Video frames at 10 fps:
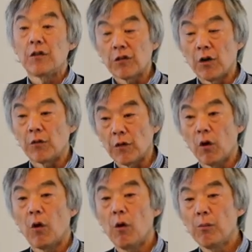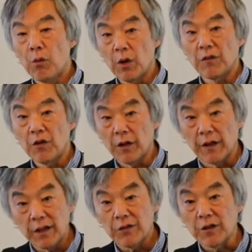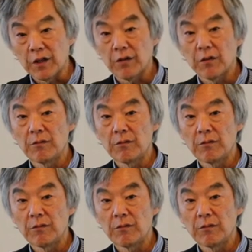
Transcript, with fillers: So the whole point of all this is